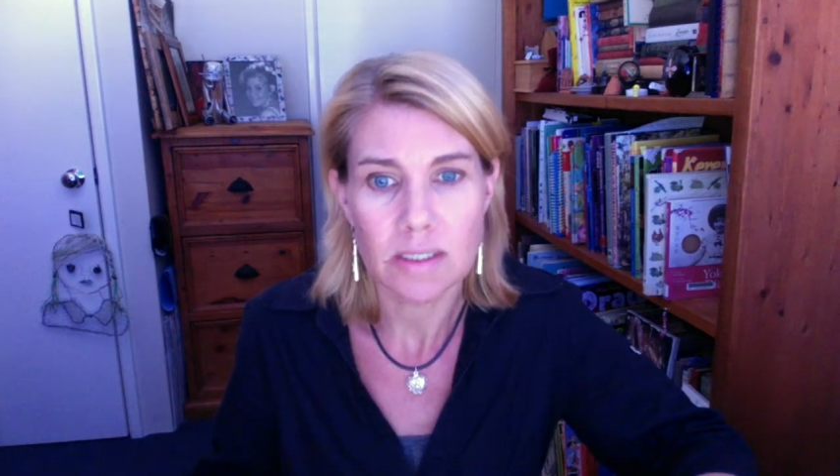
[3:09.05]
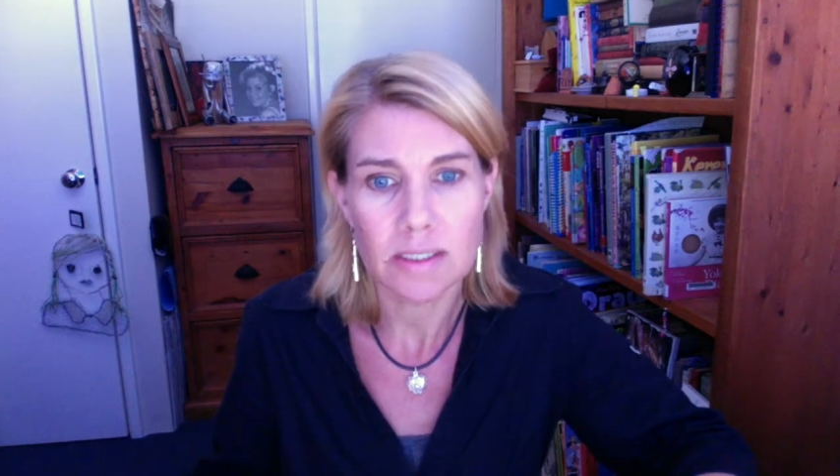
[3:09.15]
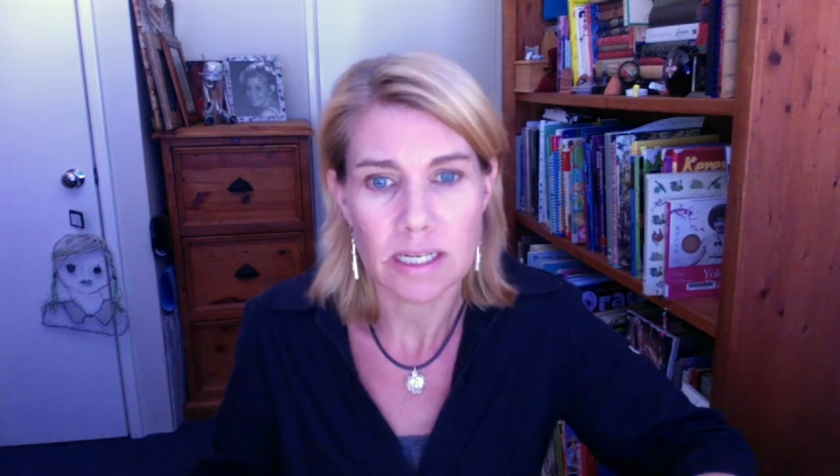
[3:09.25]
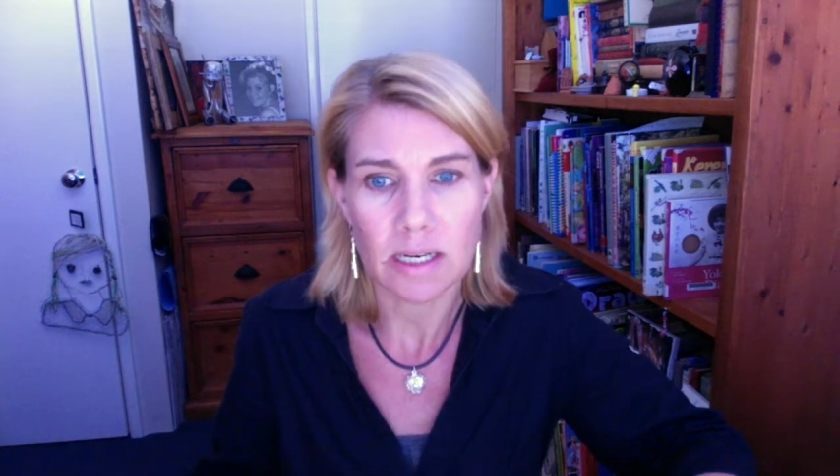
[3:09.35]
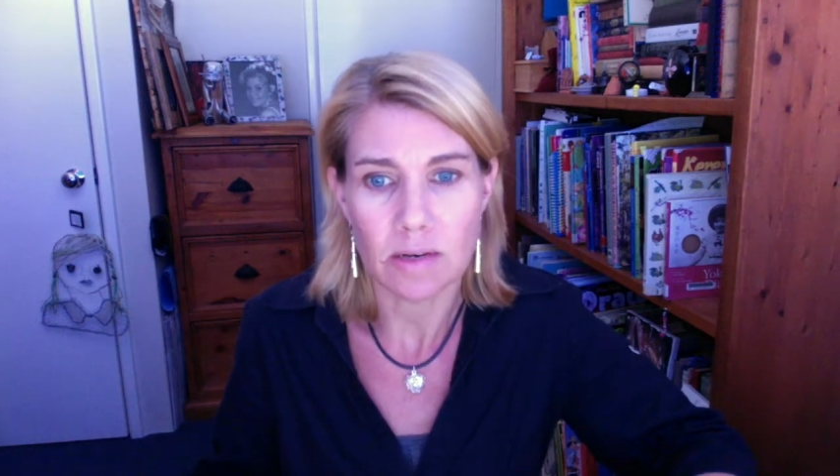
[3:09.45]

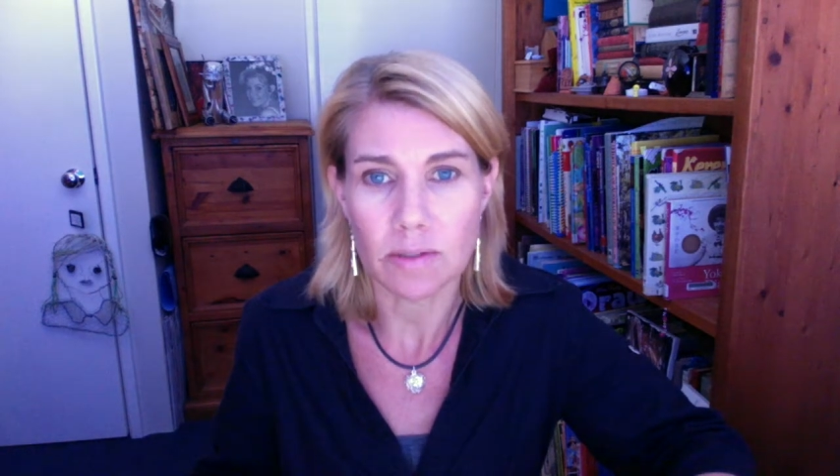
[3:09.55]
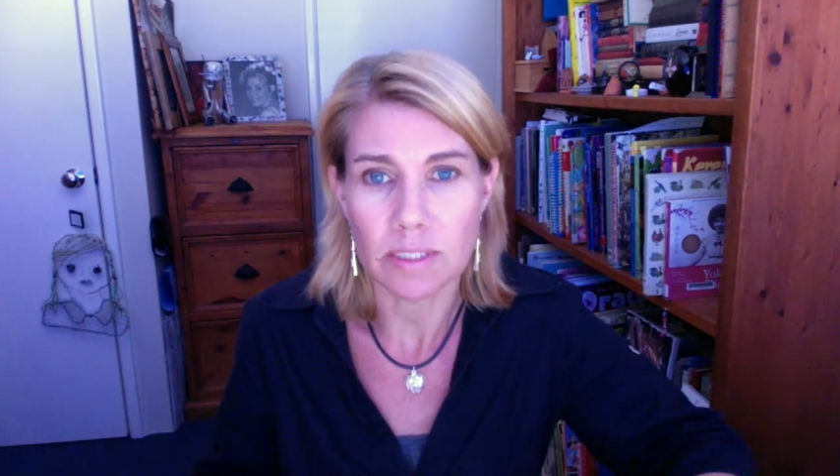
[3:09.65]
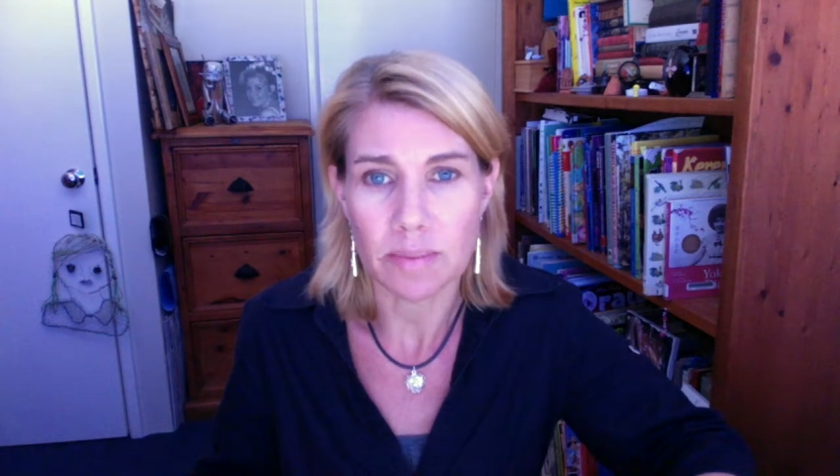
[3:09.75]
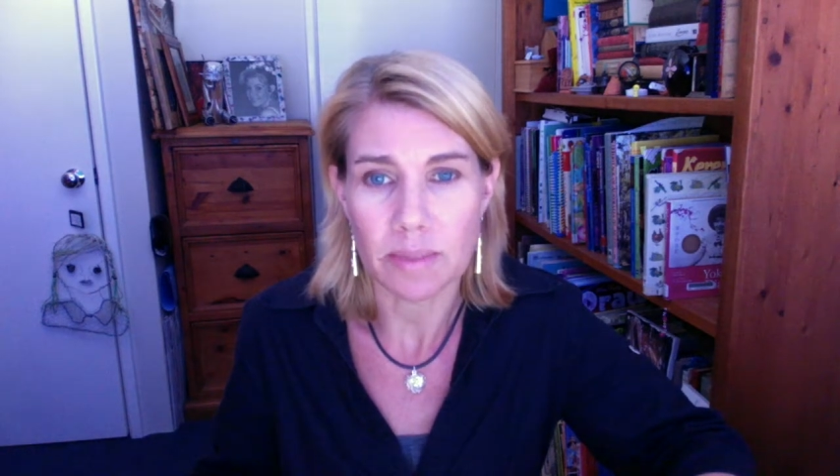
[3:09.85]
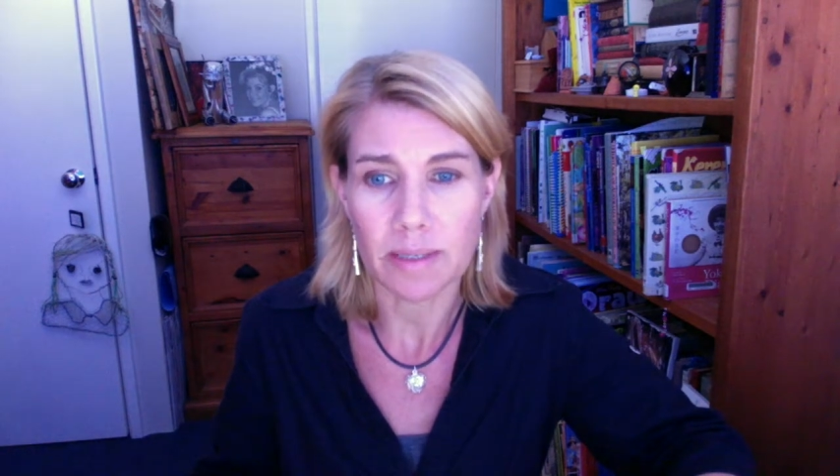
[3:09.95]
Dad looked
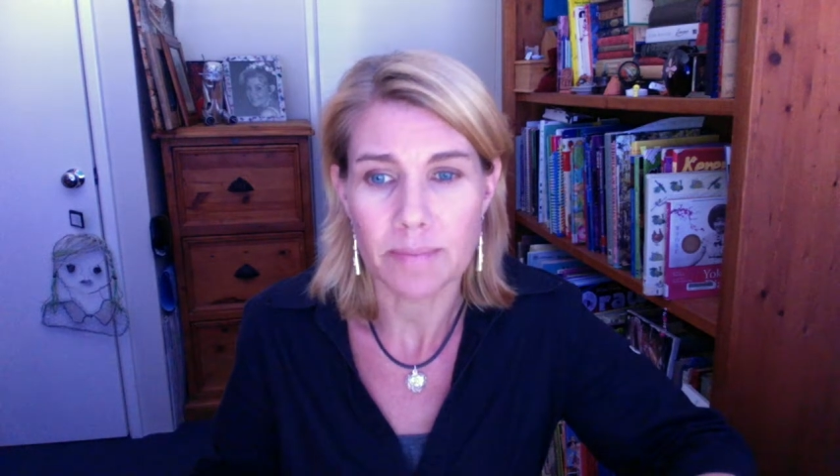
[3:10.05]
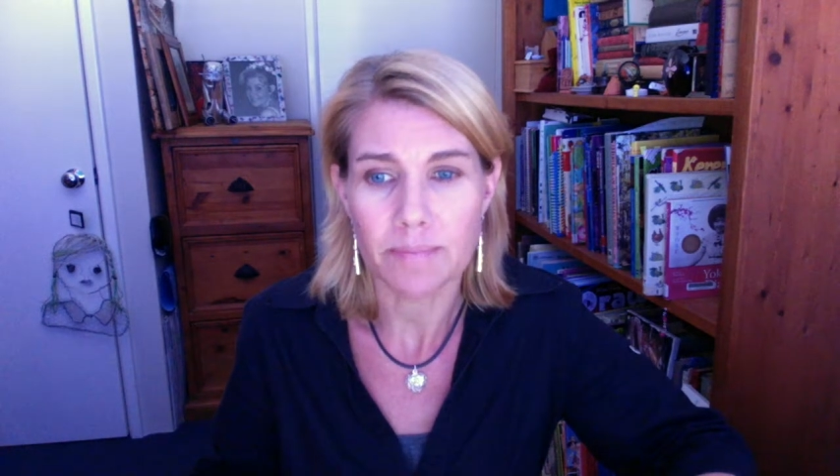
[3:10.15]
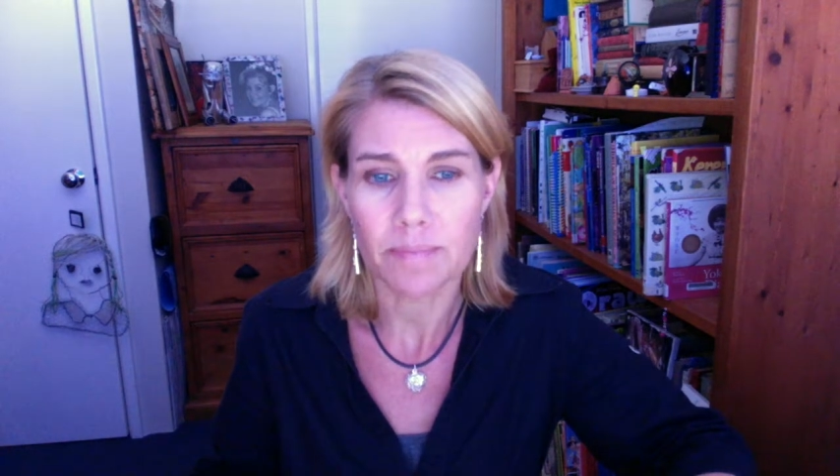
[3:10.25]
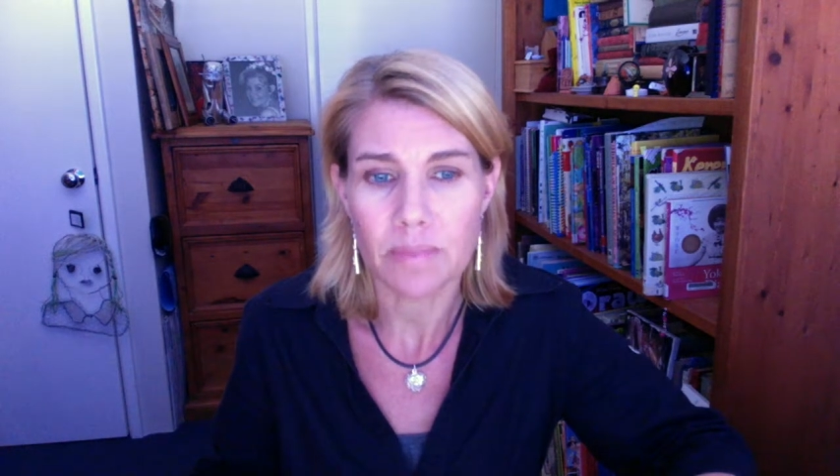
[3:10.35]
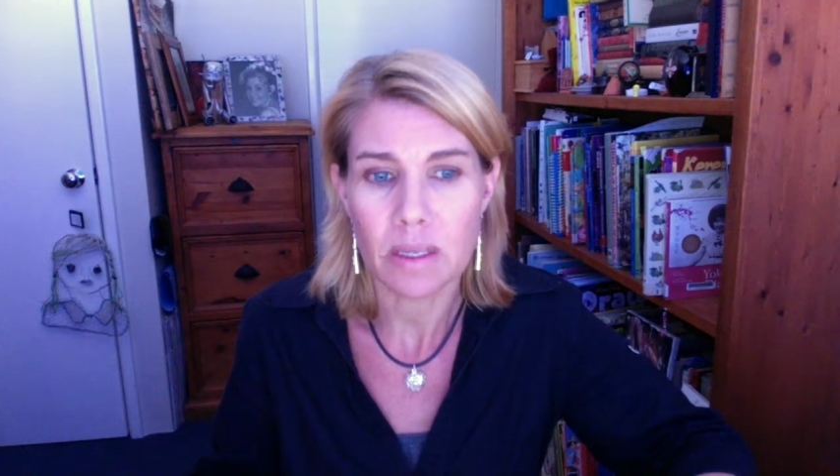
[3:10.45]
at me.
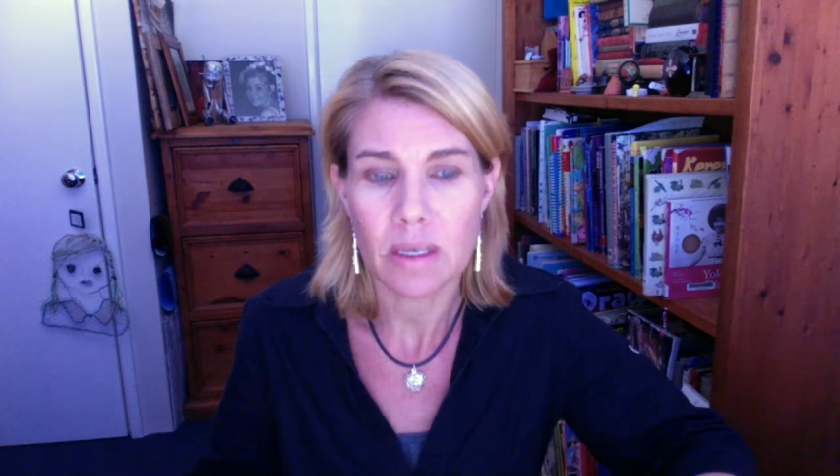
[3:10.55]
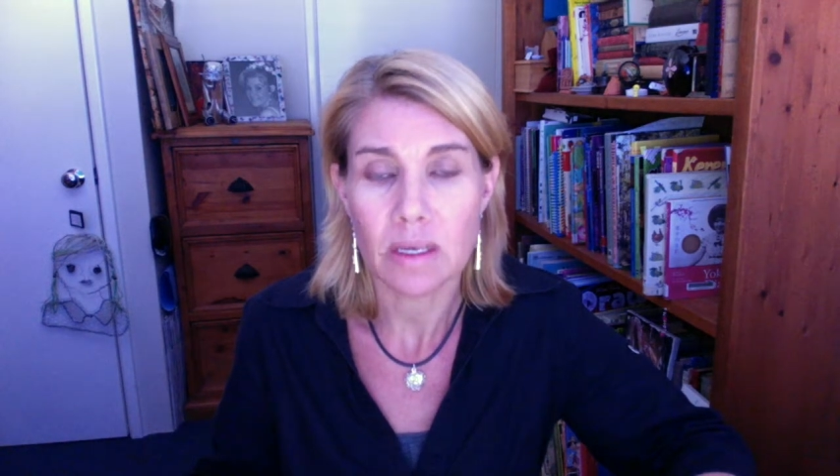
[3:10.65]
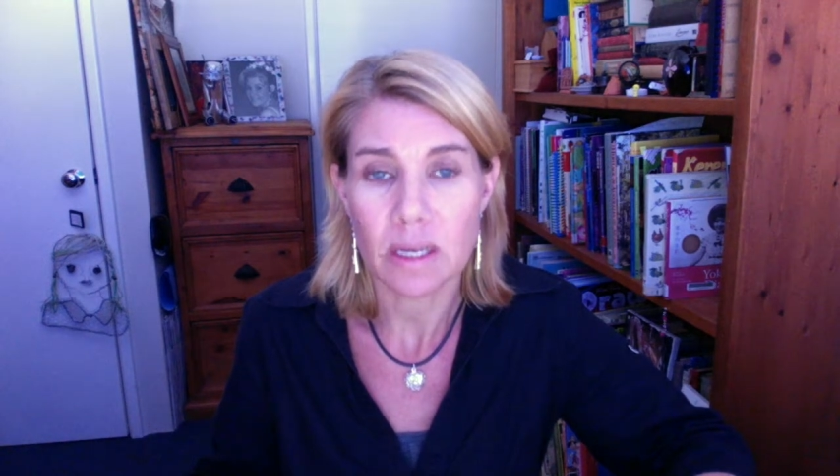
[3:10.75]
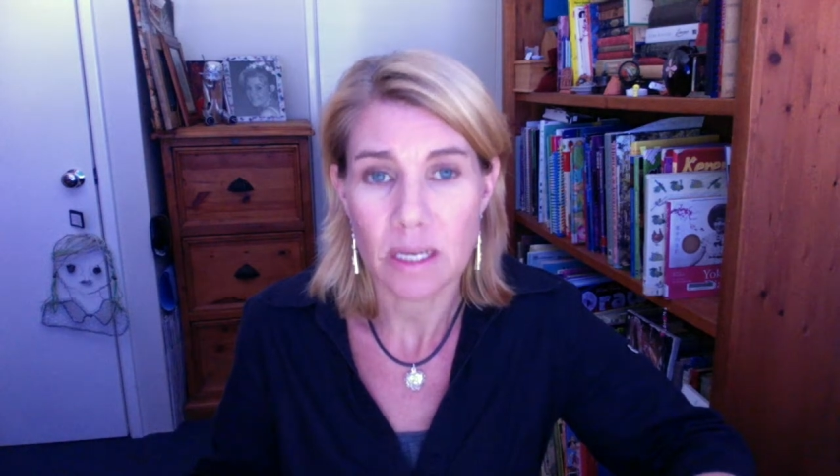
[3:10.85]
He